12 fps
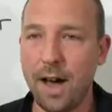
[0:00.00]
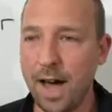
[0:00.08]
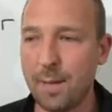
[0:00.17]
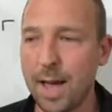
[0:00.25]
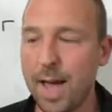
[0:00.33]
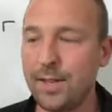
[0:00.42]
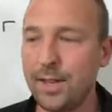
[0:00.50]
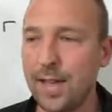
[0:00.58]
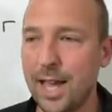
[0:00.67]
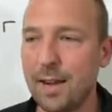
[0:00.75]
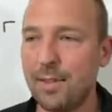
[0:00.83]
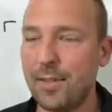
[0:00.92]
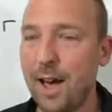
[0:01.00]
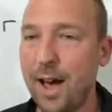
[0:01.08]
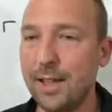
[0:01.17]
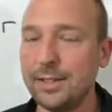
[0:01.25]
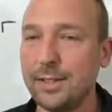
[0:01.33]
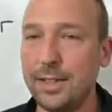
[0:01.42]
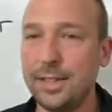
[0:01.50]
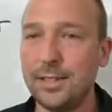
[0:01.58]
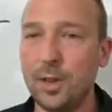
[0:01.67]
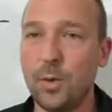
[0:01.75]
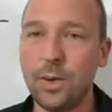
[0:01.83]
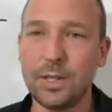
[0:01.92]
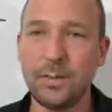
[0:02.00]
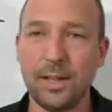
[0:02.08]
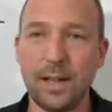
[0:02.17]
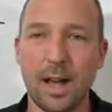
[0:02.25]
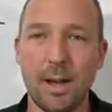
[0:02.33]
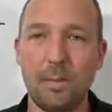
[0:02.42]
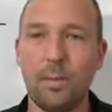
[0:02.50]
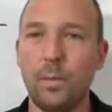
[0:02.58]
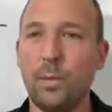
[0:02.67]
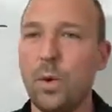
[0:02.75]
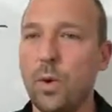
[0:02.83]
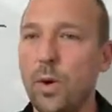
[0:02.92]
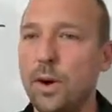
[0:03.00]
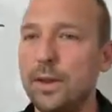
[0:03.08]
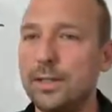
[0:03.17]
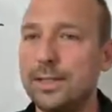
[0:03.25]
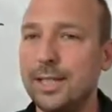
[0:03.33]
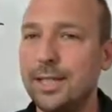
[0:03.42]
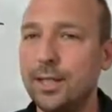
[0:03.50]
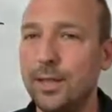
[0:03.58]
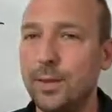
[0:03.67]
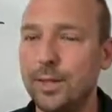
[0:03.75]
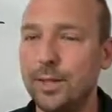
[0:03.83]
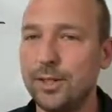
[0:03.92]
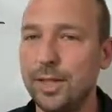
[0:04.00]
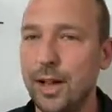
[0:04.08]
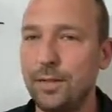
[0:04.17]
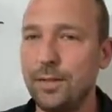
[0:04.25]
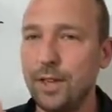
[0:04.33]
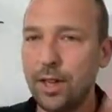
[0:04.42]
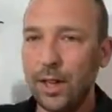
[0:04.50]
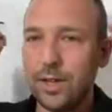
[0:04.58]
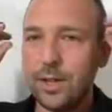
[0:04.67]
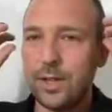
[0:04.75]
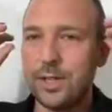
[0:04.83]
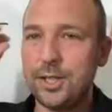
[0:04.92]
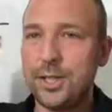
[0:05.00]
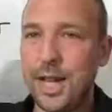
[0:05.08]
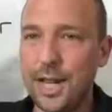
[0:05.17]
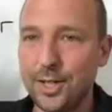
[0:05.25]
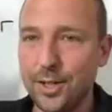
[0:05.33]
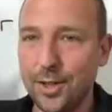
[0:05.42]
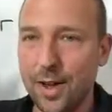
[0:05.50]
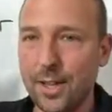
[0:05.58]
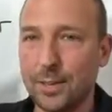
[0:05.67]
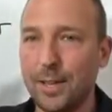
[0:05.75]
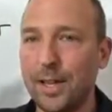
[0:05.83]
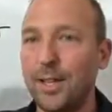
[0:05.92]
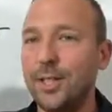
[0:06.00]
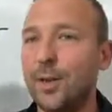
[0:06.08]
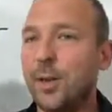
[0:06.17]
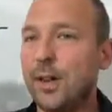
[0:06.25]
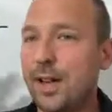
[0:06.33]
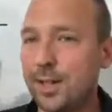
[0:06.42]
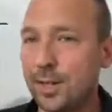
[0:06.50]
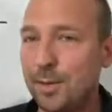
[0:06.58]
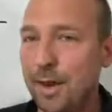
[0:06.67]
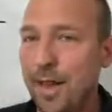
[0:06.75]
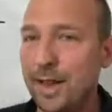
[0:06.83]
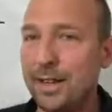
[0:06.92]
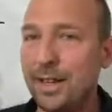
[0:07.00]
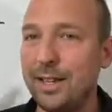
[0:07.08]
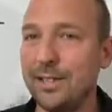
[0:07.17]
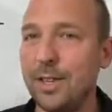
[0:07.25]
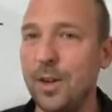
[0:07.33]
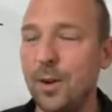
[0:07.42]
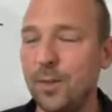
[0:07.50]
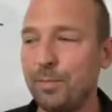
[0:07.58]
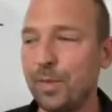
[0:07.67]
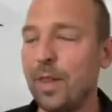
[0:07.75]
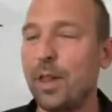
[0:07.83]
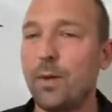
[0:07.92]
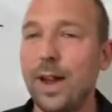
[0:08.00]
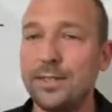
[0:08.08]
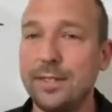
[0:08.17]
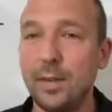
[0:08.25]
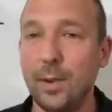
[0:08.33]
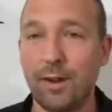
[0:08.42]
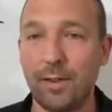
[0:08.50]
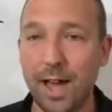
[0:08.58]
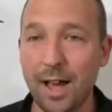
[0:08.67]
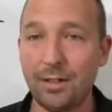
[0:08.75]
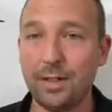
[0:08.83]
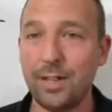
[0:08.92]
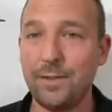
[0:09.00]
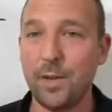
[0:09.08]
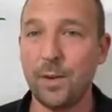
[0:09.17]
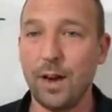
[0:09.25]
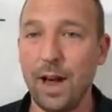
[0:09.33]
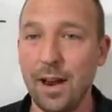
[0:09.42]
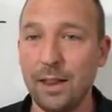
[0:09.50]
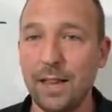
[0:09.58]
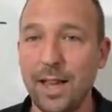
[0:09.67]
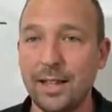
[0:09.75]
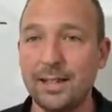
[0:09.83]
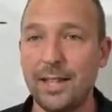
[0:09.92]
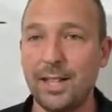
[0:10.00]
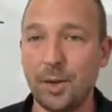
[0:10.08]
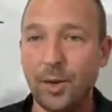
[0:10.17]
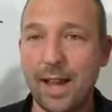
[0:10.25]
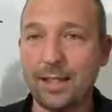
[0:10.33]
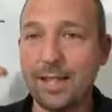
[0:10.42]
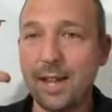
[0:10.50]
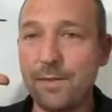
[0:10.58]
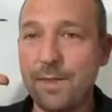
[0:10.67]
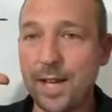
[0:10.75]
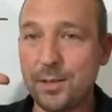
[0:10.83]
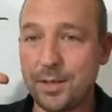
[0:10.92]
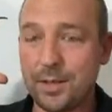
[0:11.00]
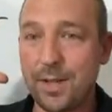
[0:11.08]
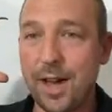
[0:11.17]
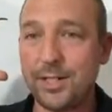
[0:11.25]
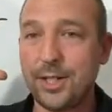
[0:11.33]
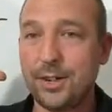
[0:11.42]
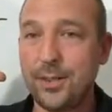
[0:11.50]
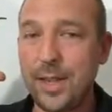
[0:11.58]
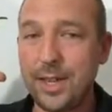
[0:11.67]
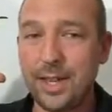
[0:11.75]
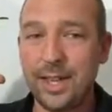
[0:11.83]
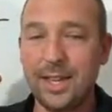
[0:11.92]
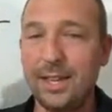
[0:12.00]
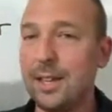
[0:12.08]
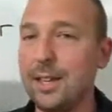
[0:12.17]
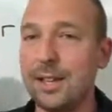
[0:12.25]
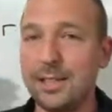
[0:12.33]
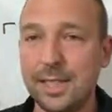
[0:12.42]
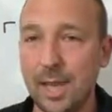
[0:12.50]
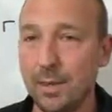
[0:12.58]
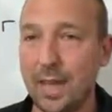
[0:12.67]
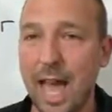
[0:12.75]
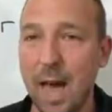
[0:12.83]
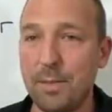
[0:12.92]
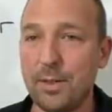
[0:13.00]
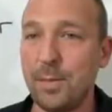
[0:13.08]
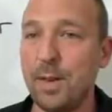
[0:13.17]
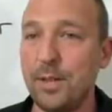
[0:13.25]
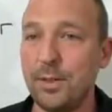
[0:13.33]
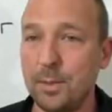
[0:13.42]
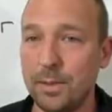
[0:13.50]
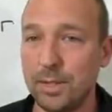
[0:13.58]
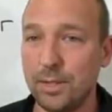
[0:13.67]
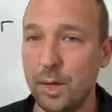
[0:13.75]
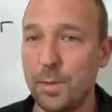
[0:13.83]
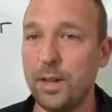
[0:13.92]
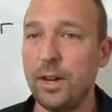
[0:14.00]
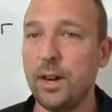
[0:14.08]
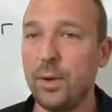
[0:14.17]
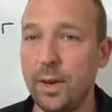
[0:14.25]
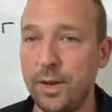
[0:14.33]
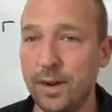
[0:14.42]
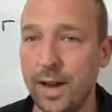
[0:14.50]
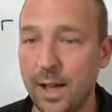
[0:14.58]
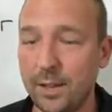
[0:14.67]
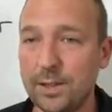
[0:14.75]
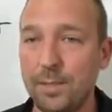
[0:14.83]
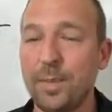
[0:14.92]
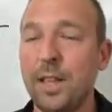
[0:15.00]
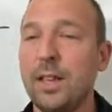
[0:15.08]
I'm having negative thoughts. And so once you become more centered with yourself, you can change your thoughts because you are not your mind. And so, whereas the other way around, if you are unenlightened and you're identified with your thoughts and your thinking, same thing happens. You might do something stupid or whatever else.